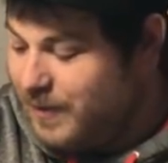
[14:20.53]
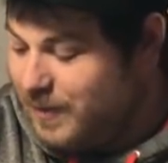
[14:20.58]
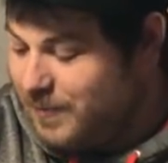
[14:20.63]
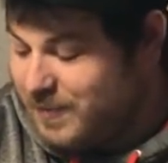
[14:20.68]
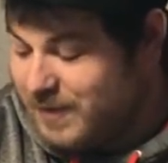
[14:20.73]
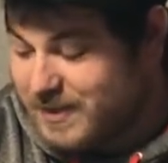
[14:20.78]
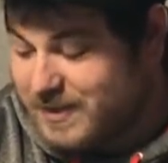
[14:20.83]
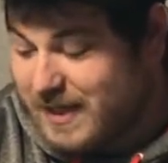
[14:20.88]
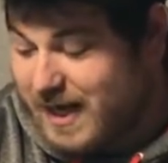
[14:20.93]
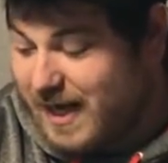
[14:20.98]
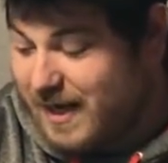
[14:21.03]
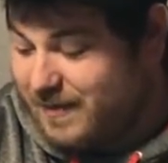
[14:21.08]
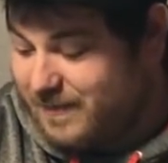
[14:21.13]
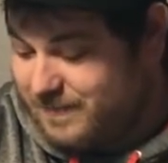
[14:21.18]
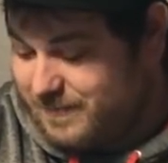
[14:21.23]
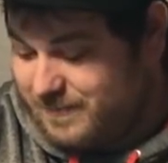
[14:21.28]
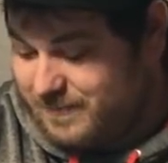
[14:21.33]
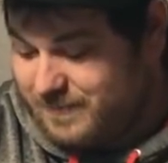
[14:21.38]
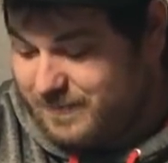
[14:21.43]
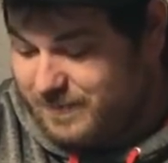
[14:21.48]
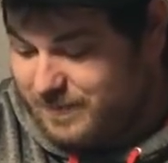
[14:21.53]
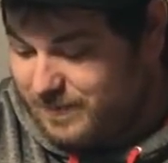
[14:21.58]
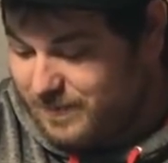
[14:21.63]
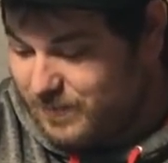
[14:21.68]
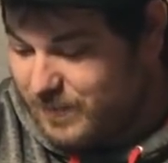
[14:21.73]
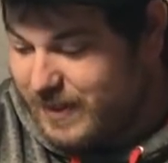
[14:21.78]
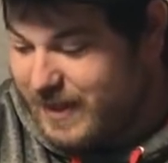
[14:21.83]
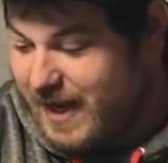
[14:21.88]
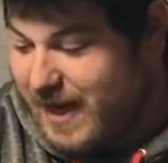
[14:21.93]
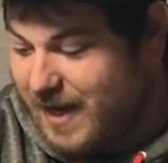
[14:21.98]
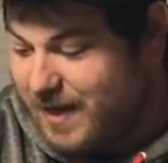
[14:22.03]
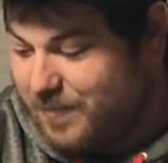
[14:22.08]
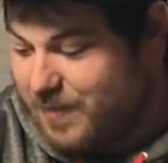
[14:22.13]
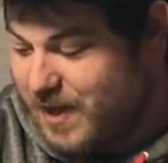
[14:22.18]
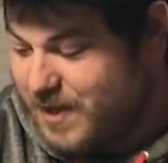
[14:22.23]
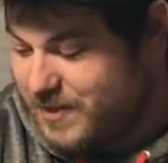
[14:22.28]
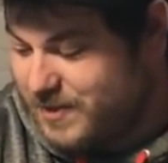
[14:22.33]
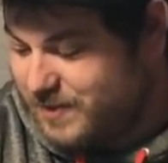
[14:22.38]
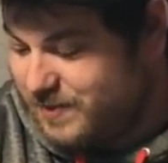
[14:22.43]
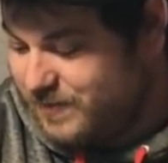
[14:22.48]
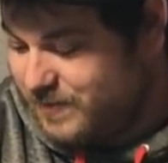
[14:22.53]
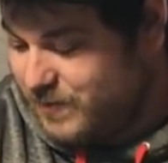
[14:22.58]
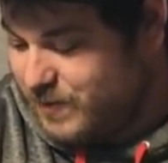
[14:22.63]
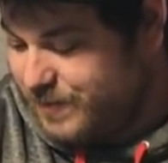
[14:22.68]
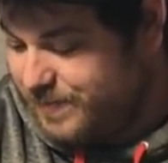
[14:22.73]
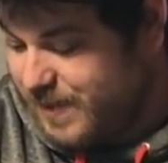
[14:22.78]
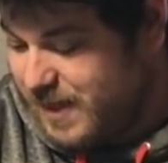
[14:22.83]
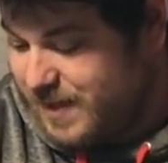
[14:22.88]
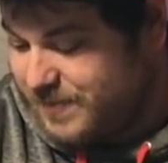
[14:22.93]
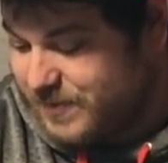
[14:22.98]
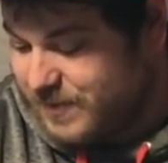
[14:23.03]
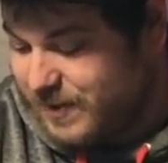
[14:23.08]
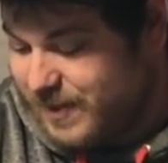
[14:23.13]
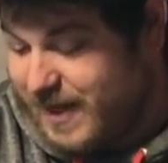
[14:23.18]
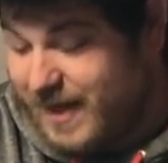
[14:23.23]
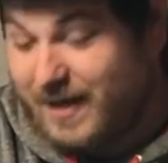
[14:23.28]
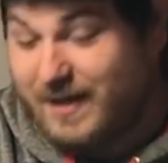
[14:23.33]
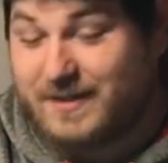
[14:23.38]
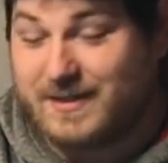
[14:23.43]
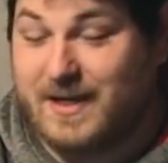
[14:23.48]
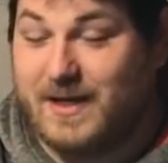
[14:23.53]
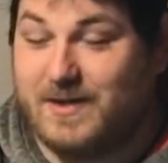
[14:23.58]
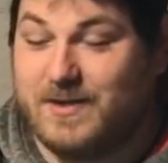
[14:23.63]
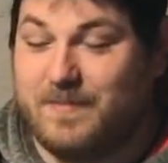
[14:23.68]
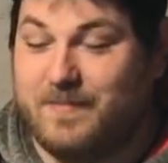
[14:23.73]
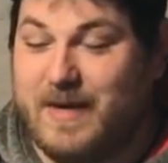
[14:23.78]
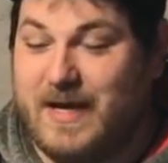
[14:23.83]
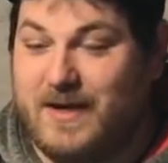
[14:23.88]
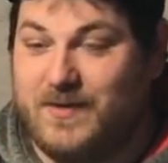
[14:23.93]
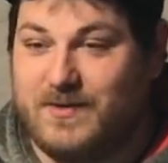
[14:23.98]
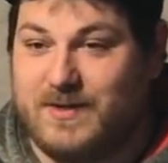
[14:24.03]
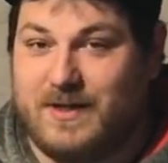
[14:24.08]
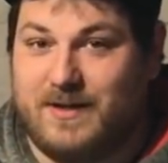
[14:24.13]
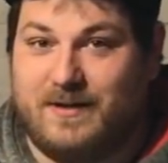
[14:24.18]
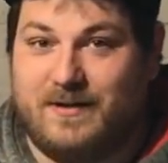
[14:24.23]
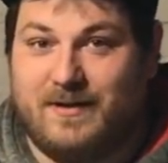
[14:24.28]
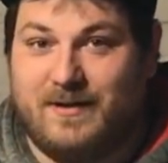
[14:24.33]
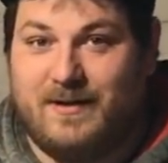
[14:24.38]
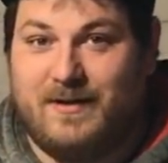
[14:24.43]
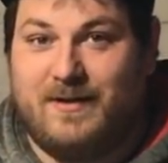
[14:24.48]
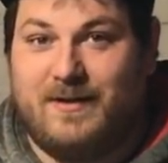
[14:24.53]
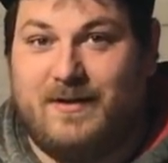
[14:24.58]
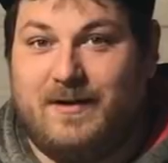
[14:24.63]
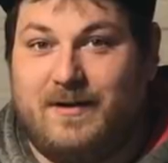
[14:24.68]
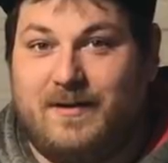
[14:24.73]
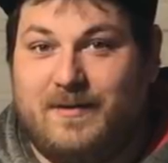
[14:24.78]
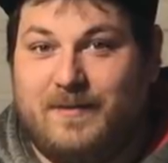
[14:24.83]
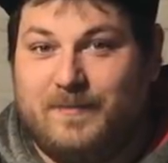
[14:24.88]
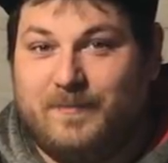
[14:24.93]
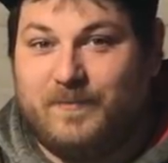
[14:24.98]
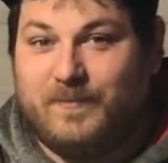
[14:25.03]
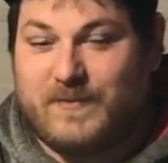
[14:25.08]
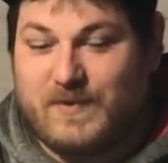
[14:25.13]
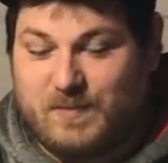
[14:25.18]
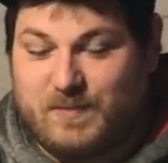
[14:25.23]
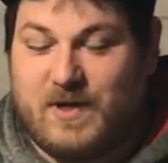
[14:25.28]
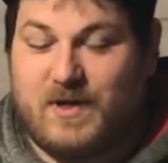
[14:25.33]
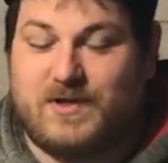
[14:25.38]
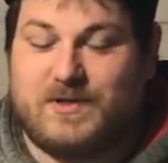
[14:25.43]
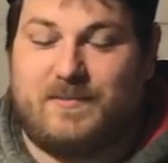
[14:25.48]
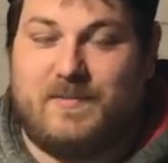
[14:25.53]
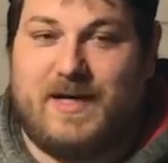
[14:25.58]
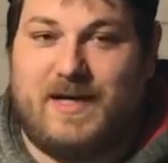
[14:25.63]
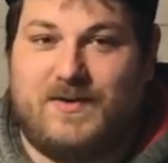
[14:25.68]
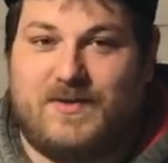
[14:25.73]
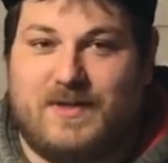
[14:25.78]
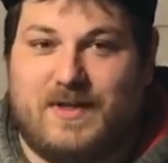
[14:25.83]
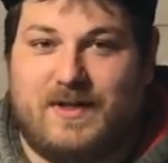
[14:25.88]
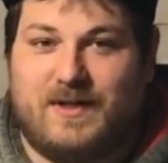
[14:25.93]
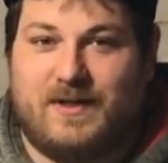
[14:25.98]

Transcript: But it's got really high compression, twin pipes, all that. Sounds amazing. Smells amazing.